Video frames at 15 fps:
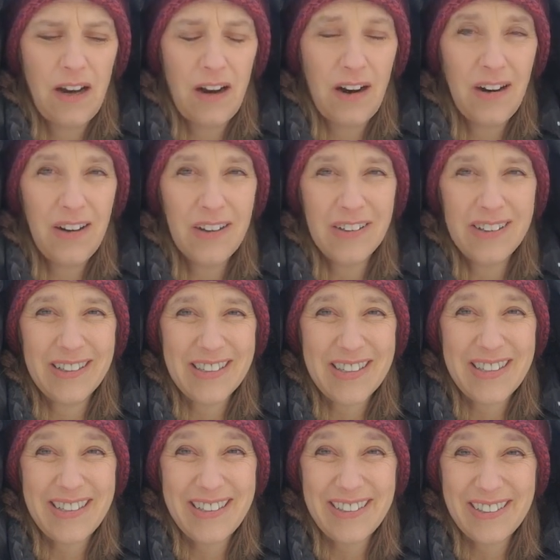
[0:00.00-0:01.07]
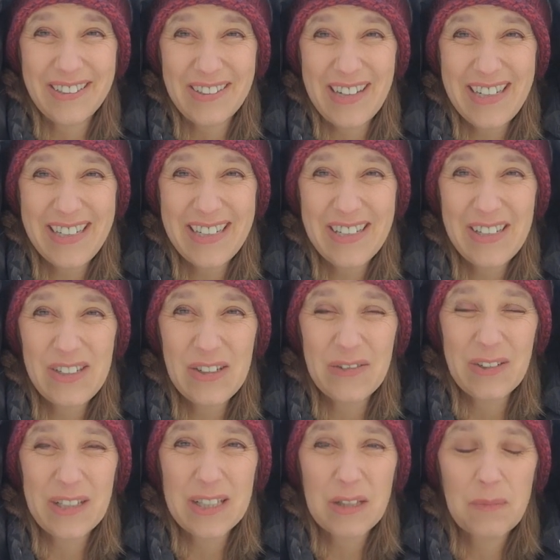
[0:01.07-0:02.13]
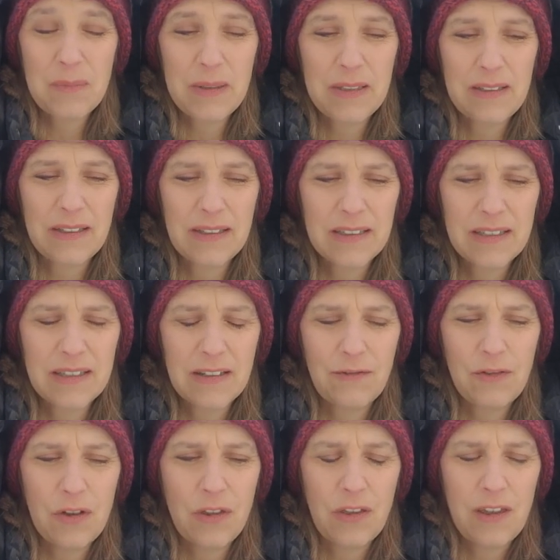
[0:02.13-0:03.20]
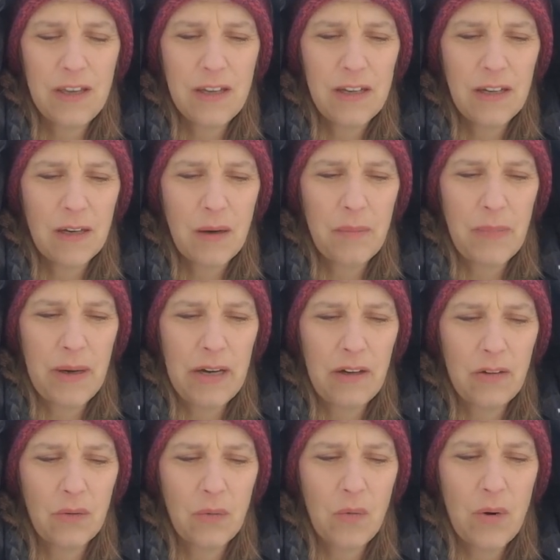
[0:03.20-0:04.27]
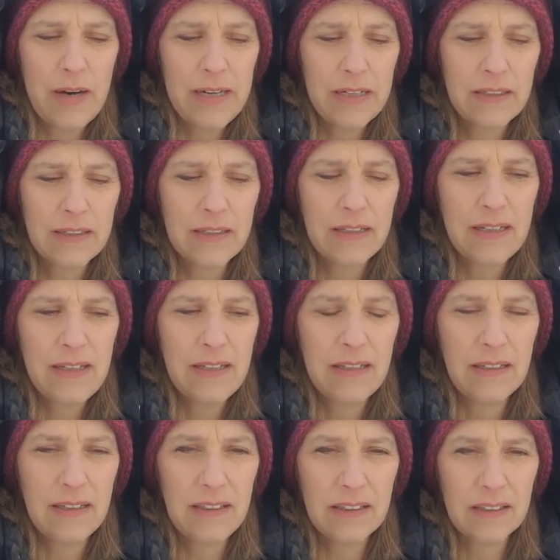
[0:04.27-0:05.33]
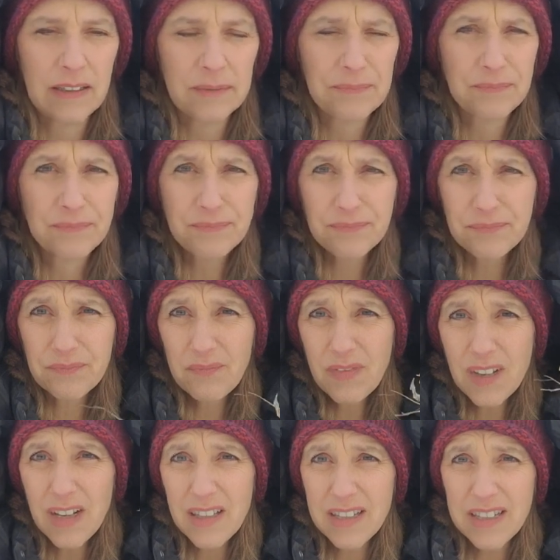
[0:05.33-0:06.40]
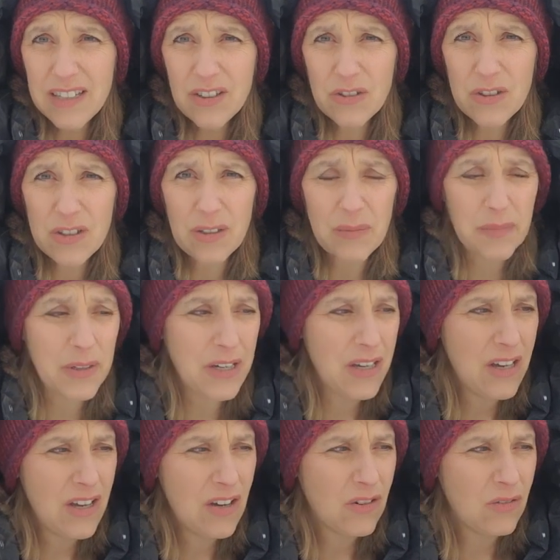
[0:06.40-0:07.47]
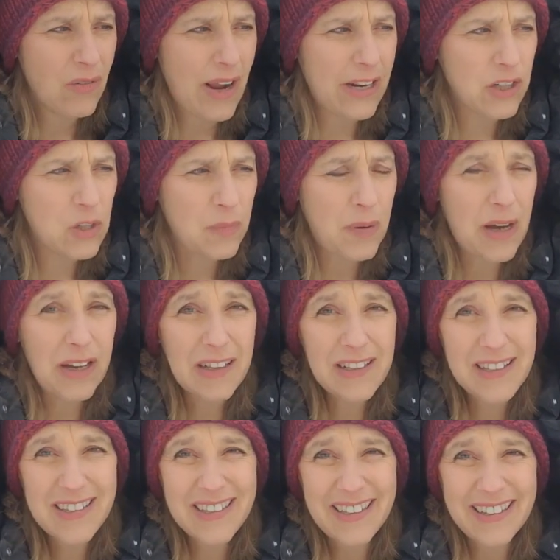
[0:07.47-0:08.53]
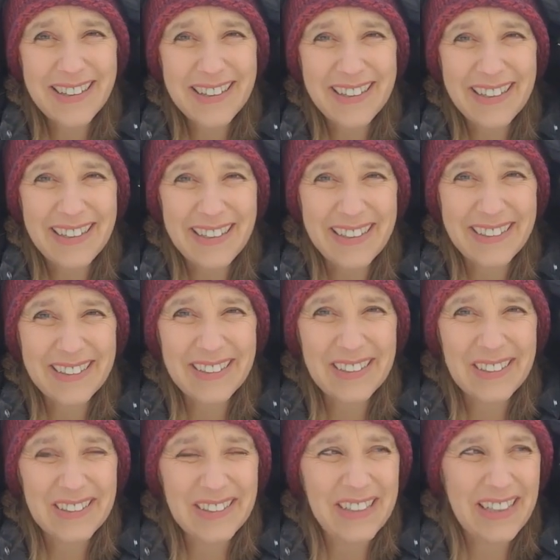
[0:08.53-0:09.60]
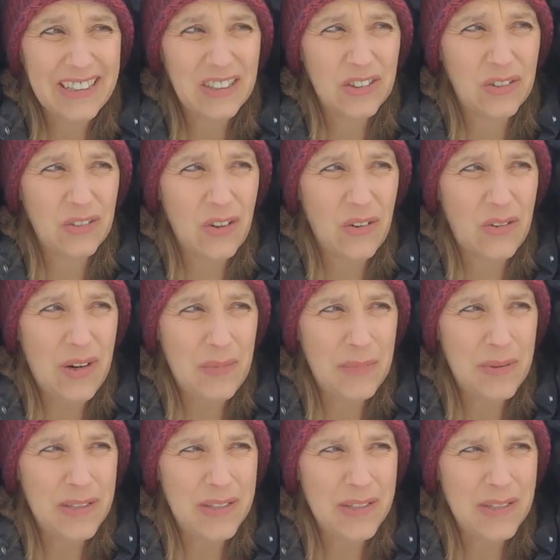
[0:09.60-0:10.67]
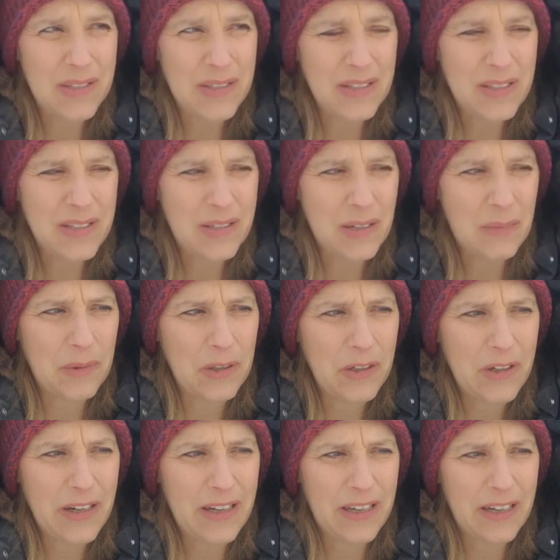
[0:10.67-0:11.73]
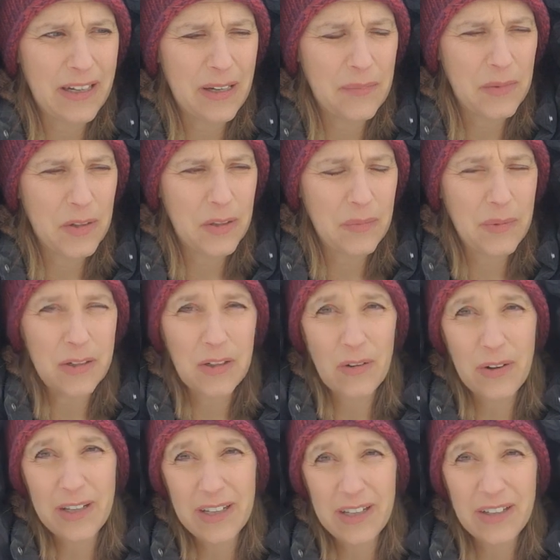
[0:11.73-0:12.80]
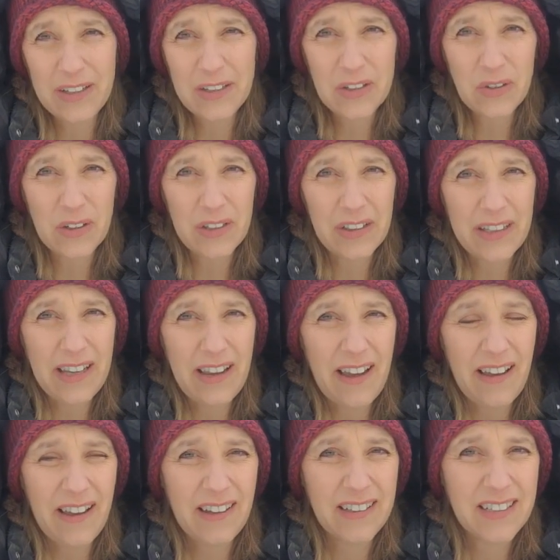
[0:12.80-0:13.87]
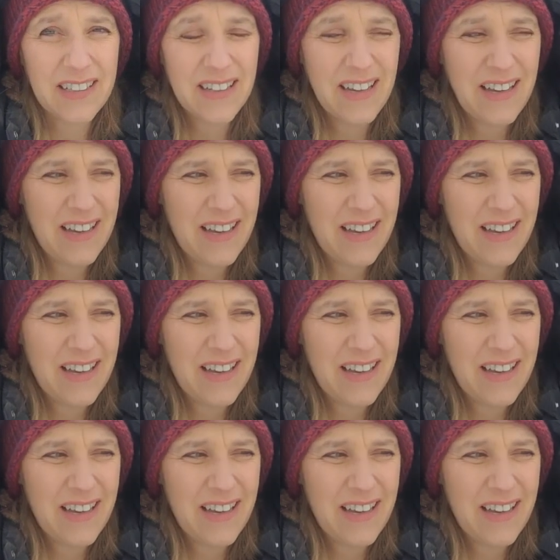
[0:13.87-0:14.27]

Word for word: are a seed, right? Each of us. Because if you think about what a seed is, these are some radish pods that I let grow up this, this summer, and I'm going to be going in shortly and